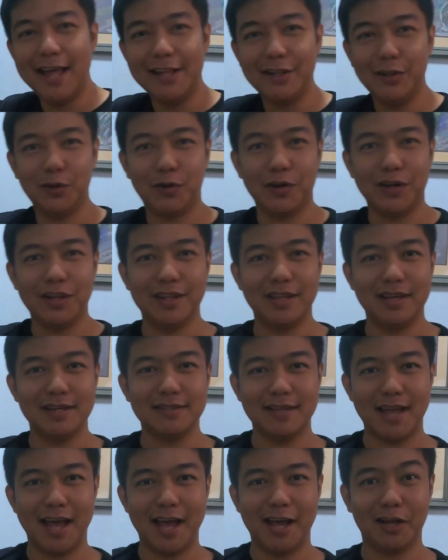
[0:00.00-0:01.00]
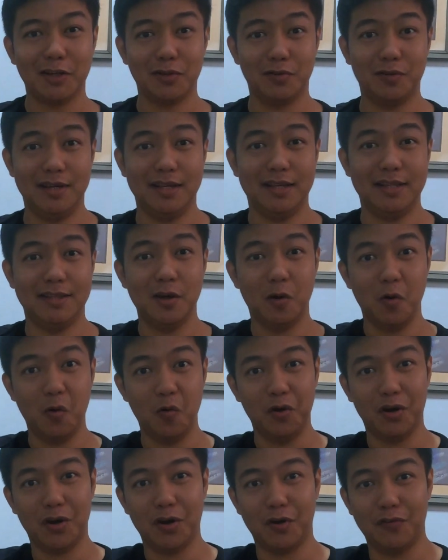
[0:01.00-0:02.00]
Landlord is actually the
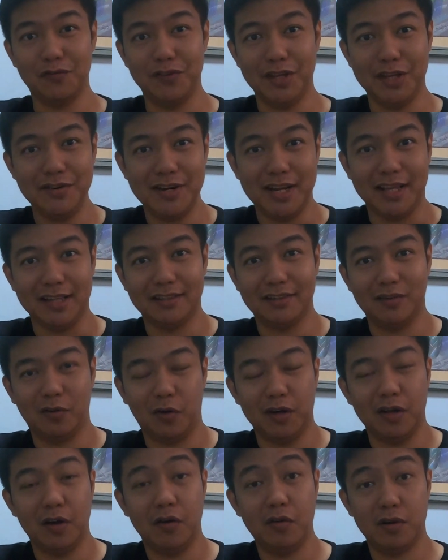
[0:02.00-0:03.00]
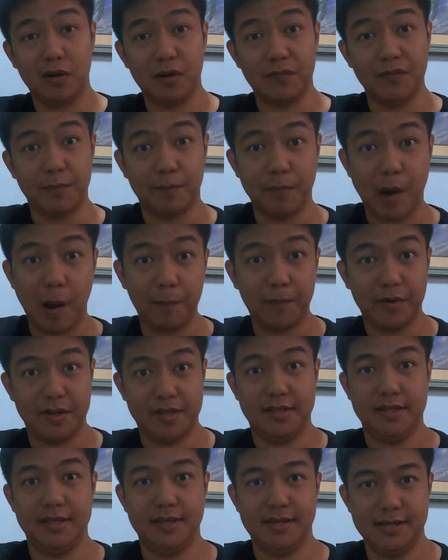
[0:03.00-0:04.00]
owner of the unit or the owner of the
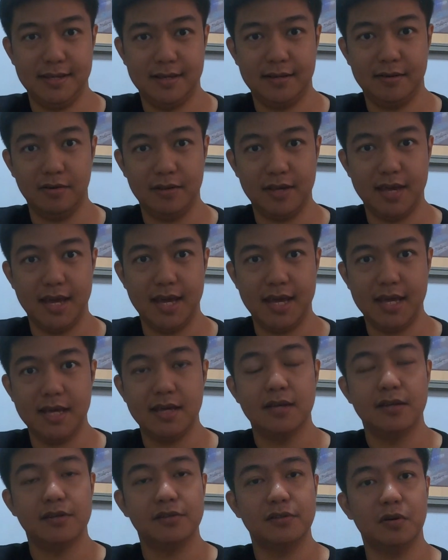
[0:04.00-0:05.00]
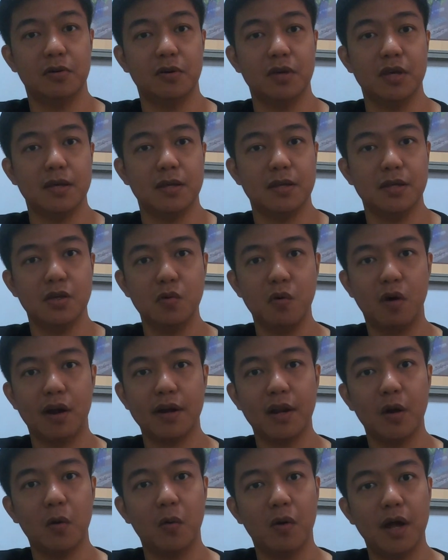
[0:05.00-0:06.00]
property. Okay, so you
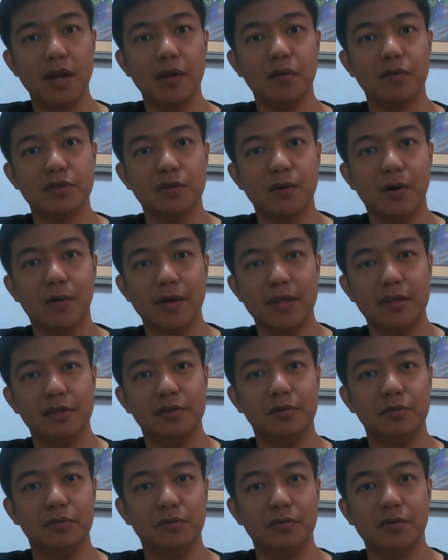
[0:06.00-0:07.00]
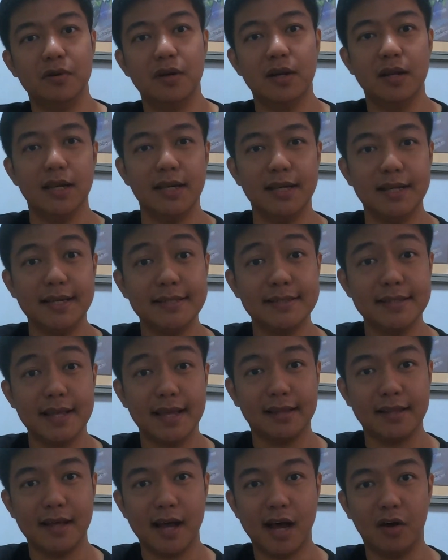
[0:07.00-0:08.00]
are the one who's going to
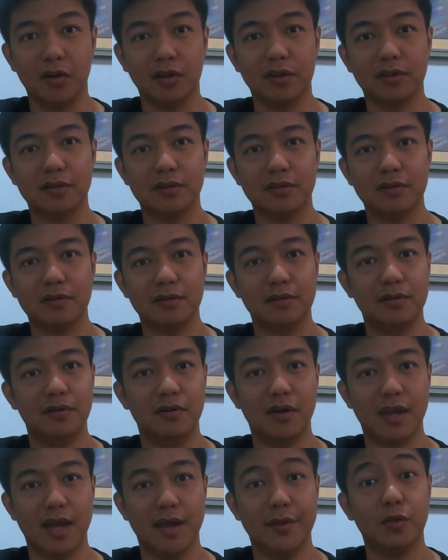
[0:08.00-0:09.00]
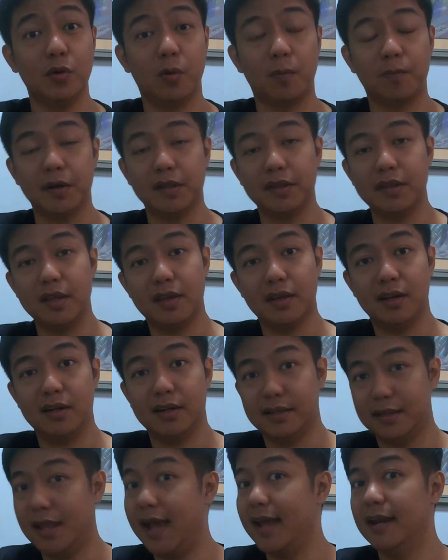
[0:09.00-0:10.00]
lease it out, okay, to a
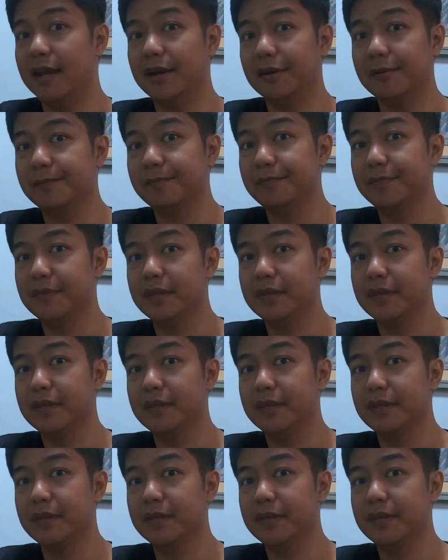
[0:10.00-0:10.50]
particular tenant.